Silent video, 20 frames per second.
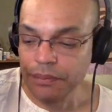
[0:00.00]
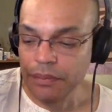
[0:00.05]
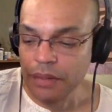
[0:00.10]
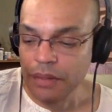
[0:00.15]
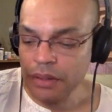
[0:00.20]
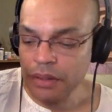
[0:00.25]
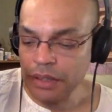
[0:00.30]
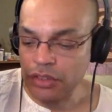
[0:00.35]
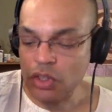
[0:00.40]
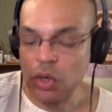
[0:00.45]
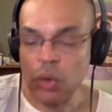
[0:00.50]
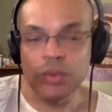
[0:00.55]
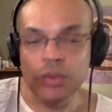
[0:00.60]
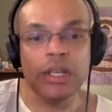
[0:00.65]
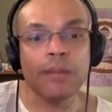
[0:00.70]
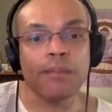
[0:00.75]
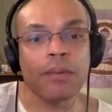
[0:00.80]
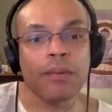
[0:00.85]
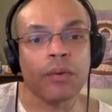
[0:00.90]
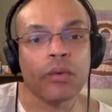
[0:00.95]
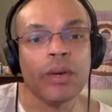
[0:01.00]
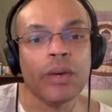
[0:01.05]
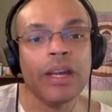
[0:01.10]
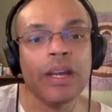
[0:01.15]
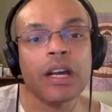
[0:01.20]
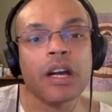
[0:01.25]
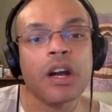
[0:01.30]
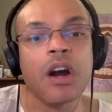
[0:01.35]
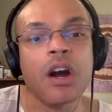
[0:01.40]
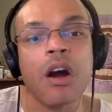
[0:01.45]
Let's go deeper.
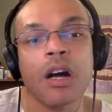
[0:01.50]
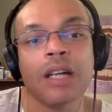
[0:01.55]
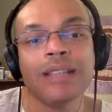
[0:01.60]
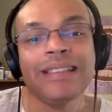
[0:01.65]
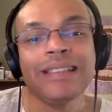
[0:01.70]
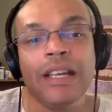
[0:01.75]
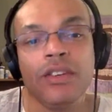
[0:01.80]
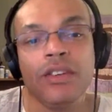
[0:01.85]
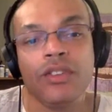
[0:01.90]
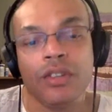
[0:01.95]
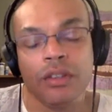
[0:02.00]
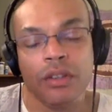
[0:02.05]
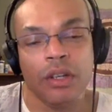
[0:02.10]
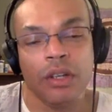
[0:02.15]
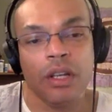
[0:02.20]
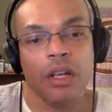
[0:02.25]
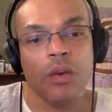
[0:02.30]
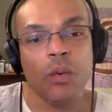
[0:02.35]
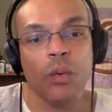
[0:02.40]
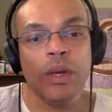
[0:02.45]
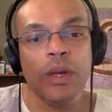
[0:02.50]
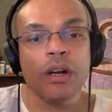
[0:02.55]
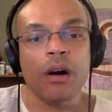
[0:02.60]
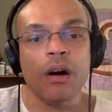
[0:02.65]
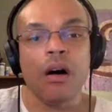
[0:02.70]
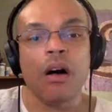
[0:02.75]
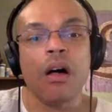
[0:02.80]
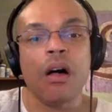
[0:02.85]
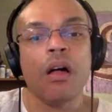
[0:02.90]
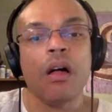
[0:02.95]
Reincarnation. We are
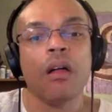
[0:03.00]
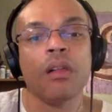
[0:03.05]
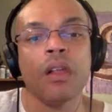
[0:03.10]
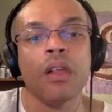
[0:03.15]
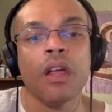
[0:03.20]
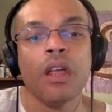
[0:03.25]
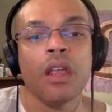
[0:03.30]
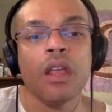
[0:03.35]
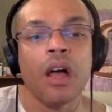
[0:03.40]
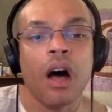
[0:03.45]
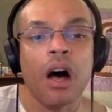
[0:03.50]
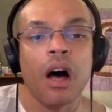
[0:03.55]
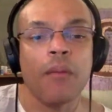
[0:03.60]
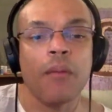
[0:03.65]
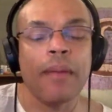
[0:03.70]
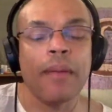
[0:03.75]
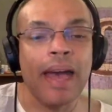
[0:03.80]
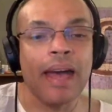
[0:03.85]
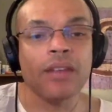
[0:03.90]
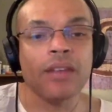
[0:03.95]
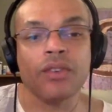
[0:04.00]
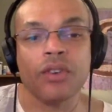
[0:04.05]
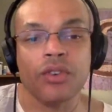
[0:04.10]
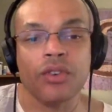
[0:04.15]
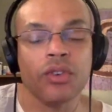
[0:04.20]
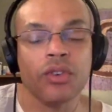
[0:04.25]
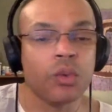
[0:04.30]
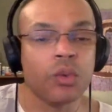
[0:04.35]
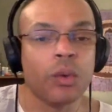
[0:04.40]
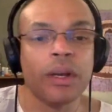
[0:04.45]
all
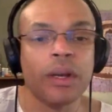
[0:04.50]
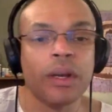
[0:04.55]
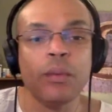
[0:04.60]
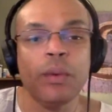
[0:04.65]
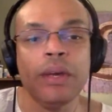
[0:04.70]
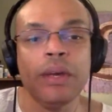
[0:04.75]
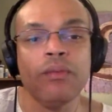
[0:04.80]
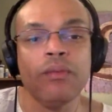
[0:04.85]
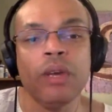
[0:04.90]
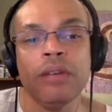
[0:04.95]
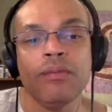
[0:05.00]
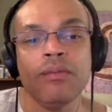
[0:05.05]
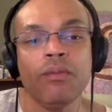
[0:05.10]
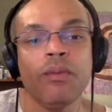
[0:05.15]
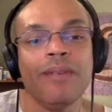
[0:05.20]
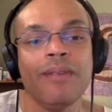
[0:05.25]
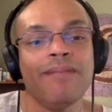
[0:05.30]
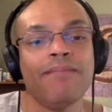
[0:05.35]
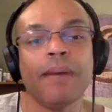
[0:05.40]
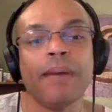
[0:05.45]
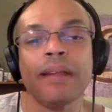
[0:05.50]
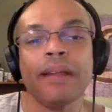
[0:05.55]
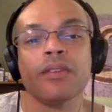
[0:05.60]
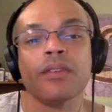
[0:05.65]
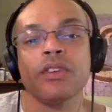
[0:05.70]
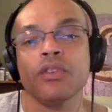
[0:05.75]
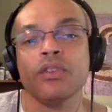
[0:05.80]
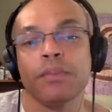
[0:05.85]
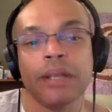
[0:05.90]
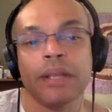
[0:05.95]
ancestors. We've been on
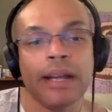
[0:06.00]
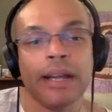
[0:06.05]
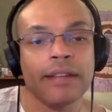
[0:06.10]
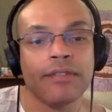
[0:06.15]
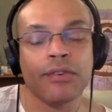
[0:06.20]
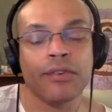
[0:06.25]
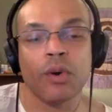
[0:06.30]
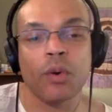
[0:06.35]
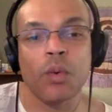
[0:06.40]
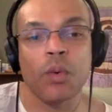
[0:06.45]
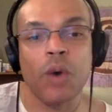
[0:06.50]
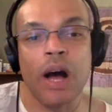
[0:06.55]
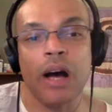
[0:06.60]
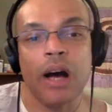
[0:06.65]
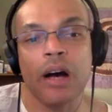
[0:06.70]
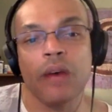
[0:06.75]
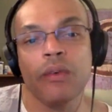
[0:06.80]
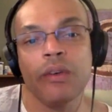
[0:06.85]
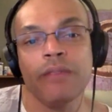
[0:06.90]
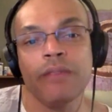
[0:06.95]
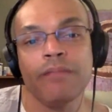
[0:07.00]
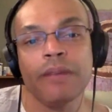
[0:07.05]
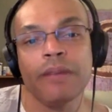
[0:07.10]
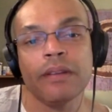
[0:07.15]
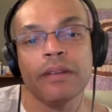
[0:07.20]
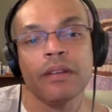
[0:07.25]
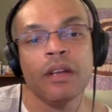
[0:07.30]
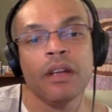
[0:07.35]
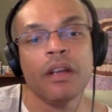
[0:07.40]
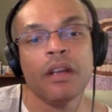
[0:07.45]
this planet for a while. We've
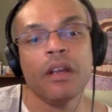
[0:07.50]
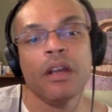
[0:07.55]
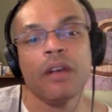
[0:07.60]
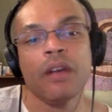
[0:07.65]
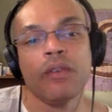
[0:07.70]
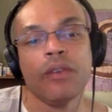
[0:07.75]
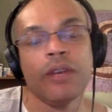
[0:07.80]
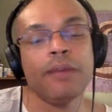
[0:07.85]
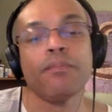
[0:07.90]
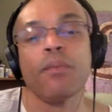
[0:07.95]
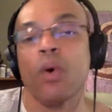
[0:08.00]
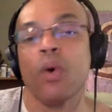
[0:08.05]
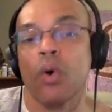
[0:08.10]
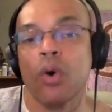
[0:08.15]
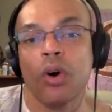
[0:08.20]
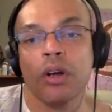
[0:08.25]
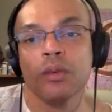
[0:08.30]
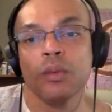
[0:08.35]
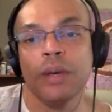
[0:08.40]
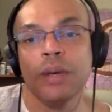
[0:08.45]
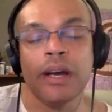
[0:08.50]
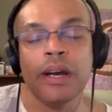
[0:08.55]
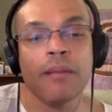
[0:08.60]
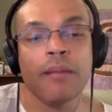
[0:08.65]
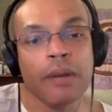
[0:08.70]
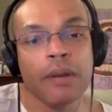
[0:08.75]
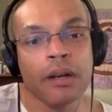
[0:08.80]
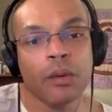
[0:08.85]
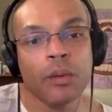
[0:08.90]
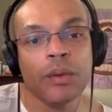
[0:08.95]
been reborn. We come
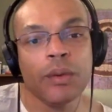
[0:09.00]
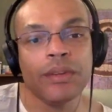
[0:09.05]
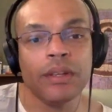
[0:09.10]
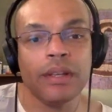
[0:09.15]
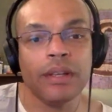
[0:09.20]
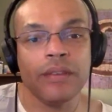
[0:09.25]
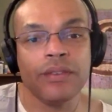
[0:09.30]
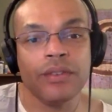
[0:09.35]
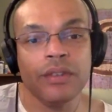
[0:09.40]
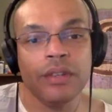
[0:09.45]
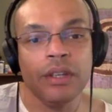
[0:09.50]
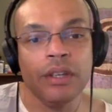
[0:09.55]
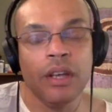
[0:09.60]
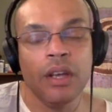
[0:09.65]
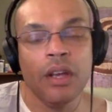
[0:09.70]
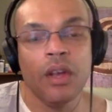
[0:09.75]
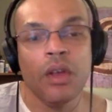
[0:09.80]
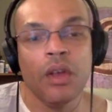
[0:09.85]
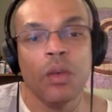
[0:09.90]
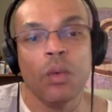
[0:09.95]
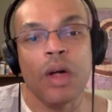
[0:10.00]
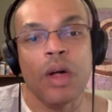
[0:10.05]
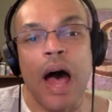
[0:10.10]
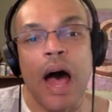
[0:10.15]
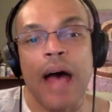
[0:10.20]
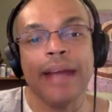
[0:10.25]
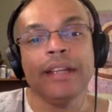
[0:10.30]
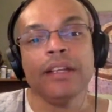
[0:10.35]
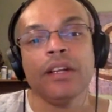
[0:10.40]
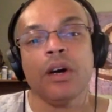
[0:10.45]
here with a destiny. Well,
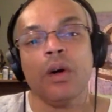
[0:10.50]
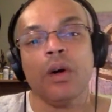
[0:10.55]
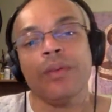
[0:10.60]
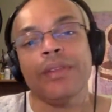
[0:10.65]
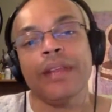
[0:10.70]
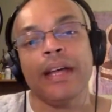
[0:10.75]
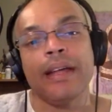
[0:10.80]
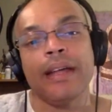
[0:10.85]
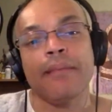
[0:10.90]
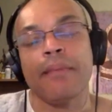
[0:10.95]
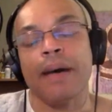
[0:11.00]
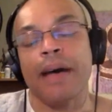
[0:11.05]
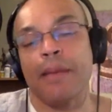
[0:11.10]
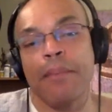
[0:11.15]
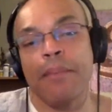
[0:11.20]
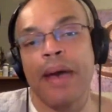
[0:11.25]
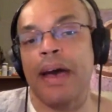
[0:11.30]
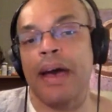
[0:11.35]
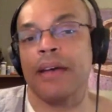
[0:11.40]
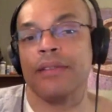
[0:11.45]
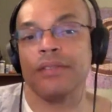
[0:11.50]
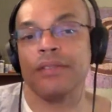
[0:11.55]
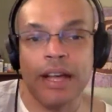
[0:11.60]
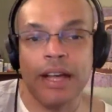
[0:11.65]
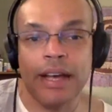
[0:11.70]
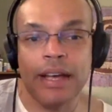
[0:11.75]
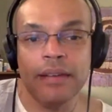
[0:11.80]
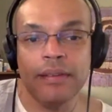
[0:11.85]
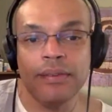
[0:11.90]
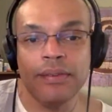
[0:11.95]
I know that in my past
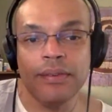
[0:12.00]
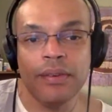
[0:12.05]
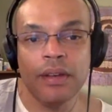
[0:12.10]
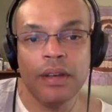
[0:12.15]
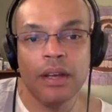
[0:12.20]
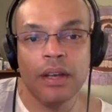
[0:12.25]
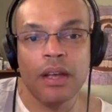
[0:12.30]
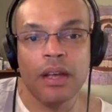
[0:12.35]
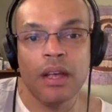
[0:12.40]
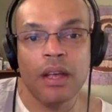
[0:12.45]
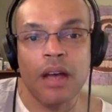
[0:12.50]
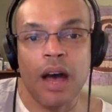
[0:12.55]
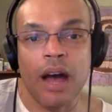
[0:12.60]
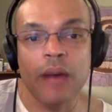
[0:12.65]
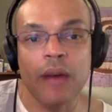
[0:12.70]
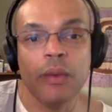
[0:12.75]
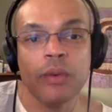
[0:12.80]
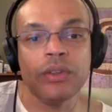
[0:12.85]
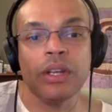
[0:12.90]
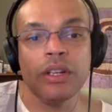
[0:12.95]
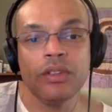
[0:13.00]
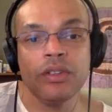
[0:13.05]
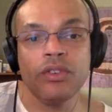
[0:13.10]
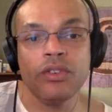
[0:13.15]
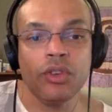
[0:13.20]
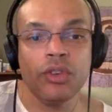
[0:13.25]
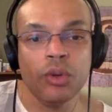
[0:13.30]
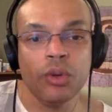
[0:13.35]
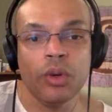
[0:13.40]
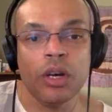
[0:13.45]
life, I was
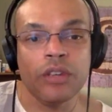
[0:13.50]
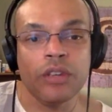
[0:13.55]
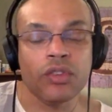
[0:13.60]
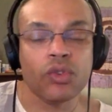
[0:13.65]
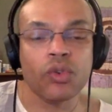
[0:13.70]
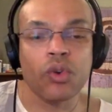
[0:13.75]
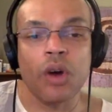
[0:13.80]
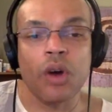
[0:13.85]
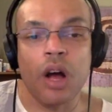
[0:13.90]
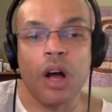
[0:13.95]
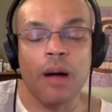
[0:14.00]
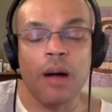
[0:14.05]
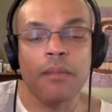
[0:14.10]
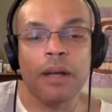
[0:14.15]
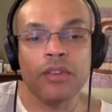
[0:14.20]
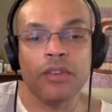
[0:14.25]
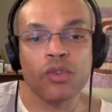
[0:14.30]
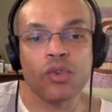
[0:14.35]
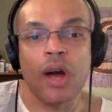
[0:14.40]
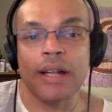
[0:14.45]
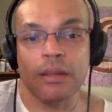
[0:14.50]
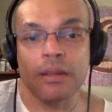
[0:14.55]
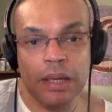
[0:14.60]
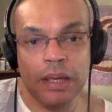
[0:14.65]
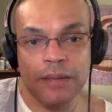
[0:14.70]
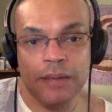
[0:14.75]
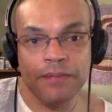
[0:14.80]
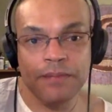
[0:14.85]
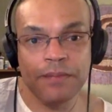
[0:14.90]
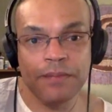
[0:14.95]
into astronomy.